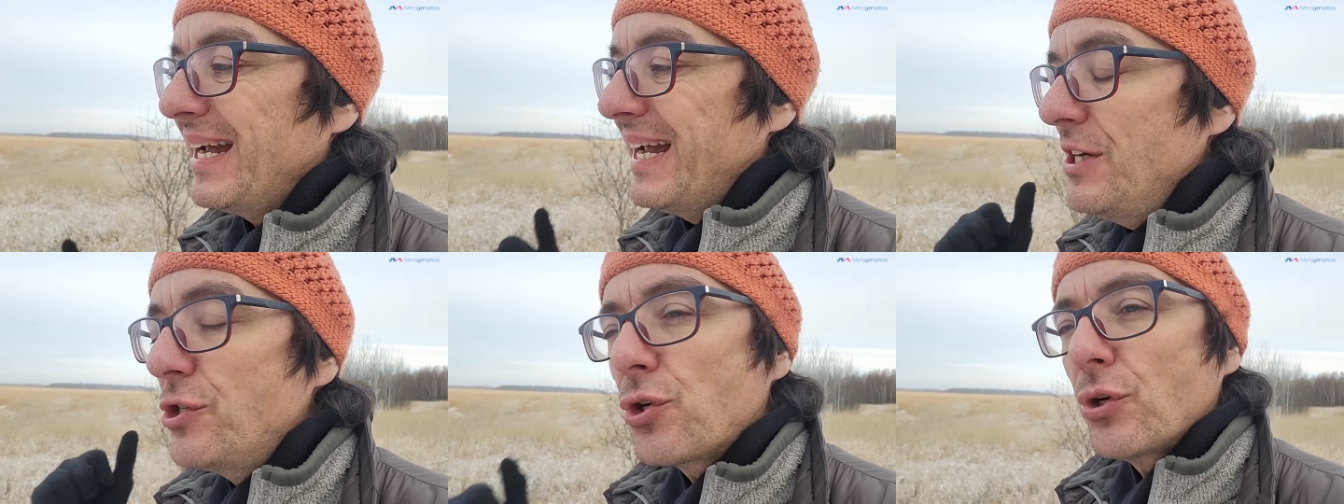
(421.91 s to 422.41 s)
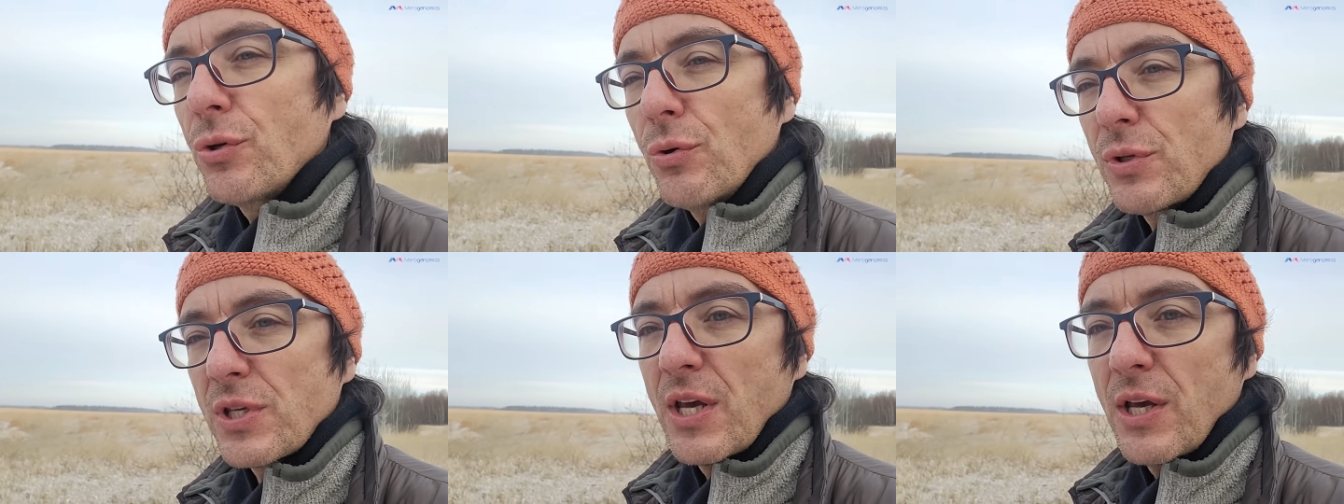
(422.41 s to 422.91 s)

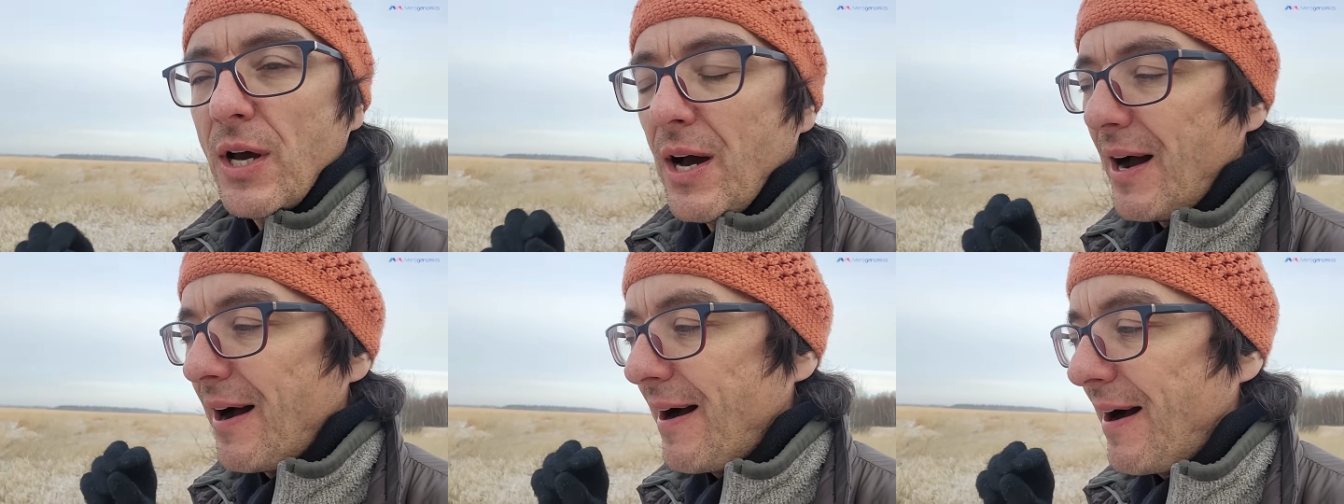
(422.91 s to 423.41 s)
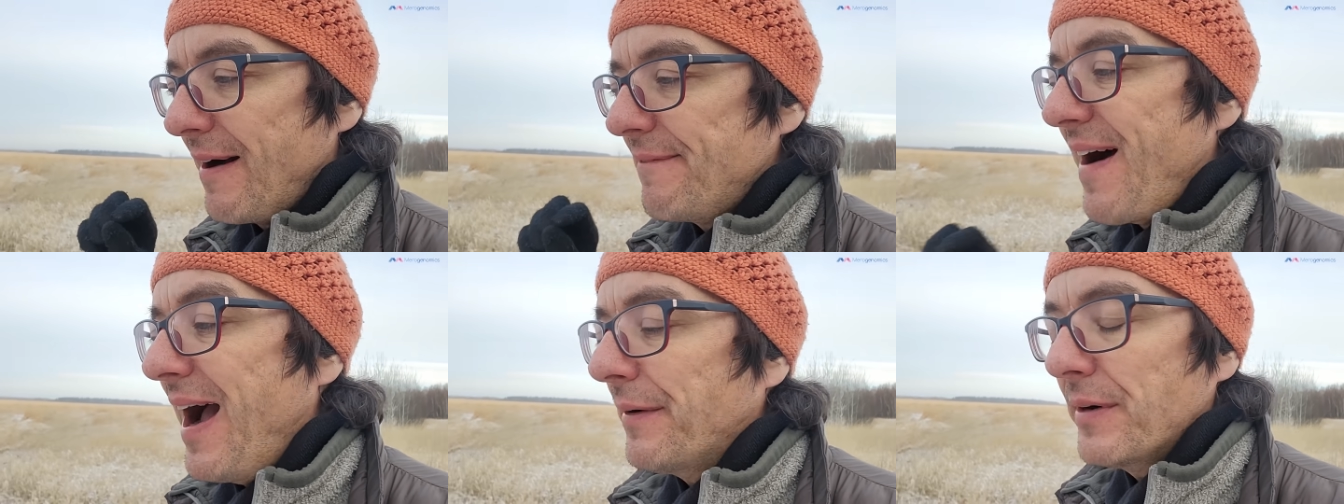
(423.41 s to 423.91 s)
introduce a
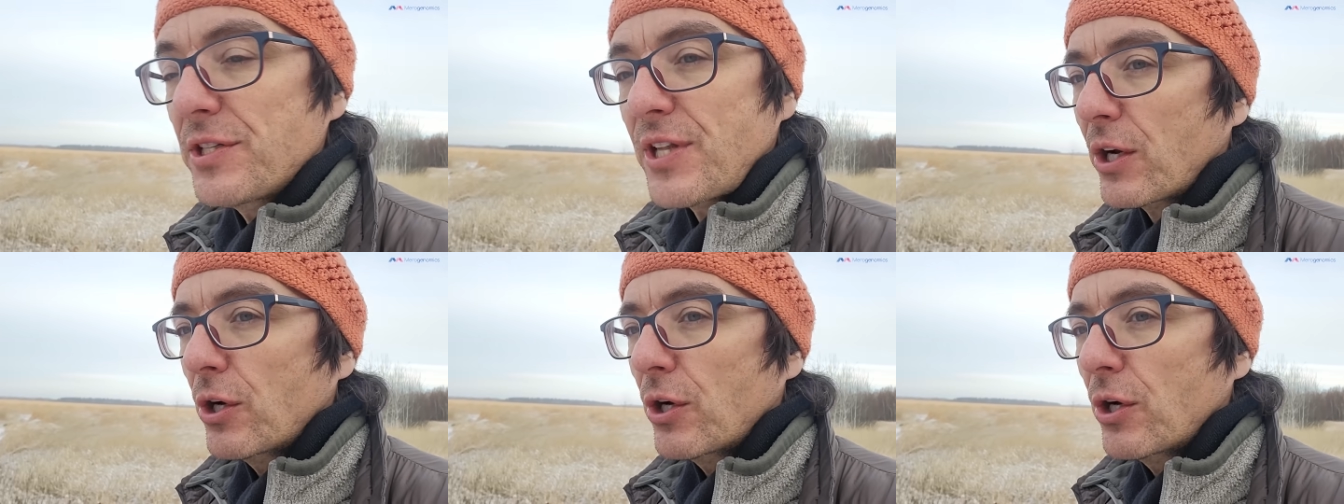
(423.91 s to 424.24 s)
virus